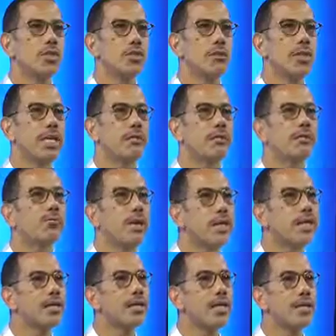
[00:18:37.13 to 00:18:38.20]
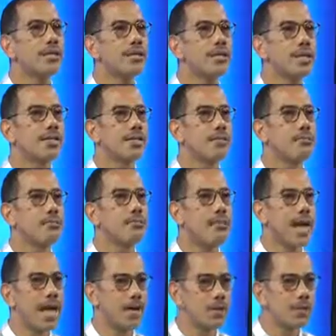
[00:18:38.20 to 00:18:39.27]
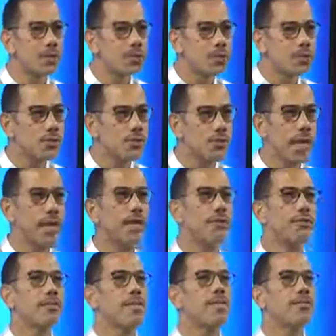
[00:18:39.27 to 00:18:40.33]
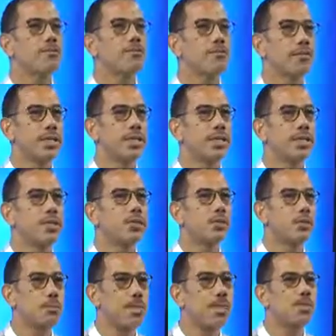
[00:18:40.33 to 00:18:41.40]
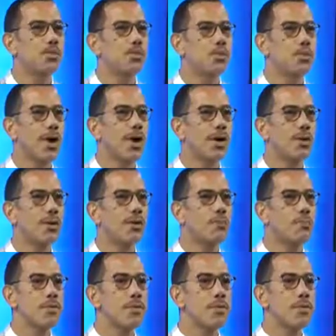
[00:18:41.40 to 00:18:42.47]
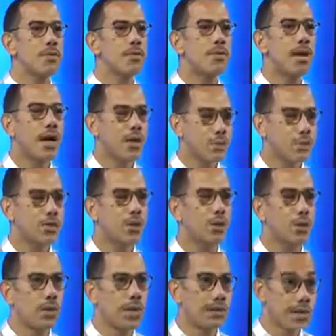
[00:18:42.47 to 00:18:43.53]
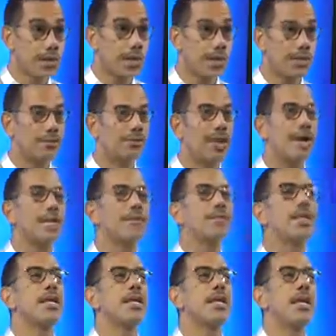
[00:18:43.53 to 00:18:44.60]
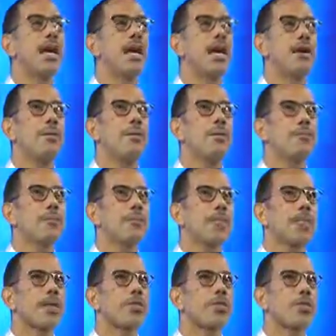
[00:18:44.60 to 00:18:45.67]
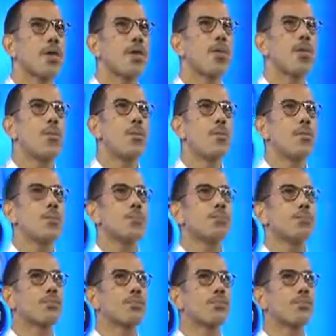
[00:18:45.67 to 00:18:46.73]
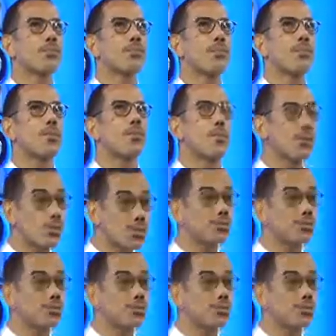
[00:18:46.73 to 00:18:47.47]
be able to recognize the things that matters, right? The things that really speaks to our soul, our gut, right? So first of